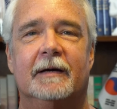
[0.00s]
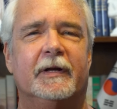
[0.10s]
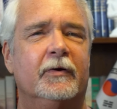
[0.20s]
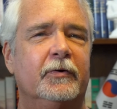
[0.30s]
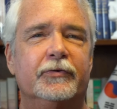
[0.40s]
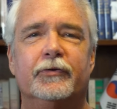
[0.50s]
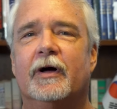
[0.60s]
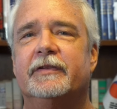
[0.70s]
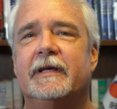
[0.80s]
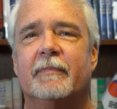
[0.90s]
I mean, who
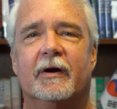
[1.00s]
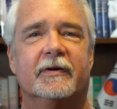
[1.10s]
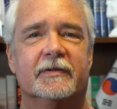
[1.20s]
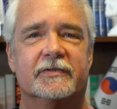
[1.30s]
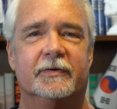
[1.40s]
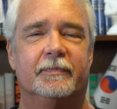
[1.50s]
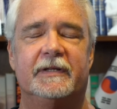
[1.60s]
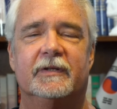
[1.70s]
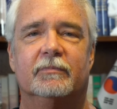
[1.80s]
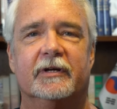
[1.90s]
thought the Americans could
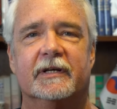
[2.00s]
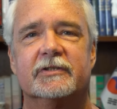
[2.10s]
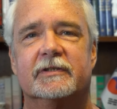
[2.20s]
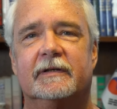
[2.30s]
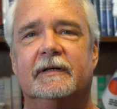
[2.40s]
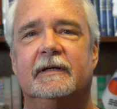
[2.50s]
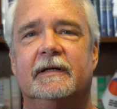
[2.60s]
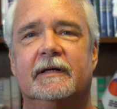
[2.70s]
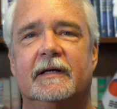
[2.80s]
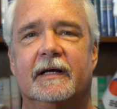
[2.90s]
beat the British
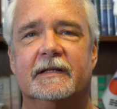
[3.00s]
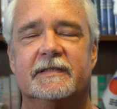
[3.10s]
in